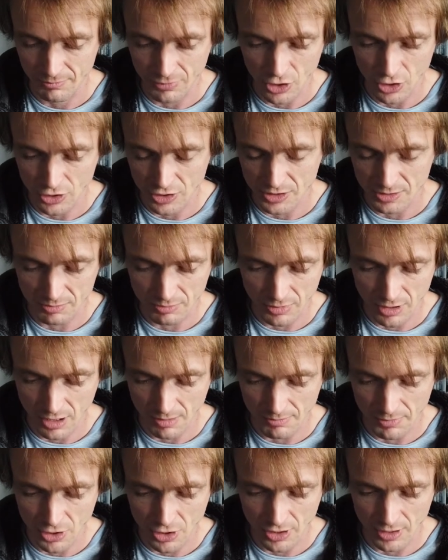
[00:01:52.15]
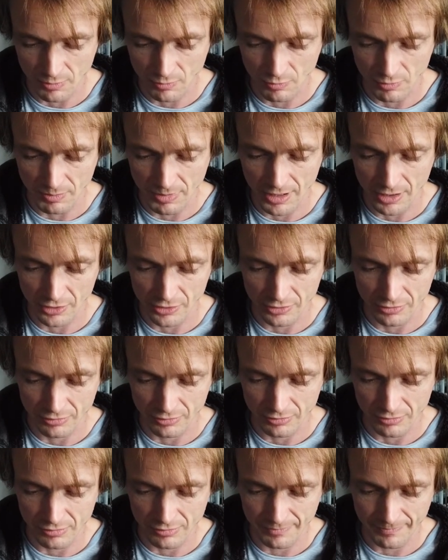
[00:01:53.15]
bugs, um, bug
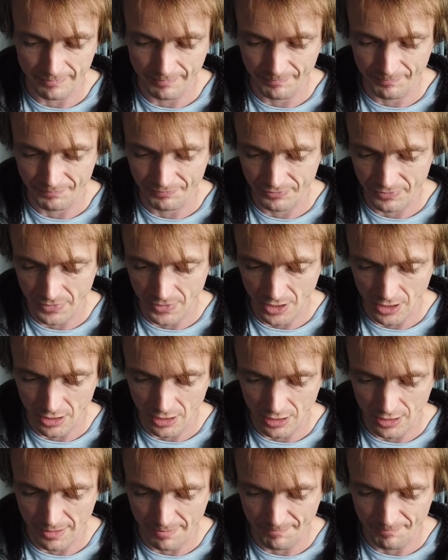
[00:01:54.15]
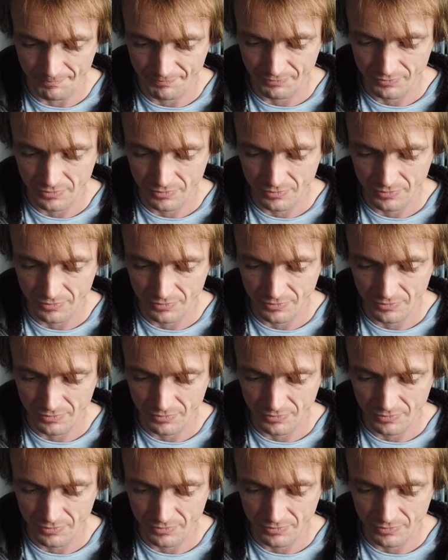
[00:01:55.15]
repellent, um,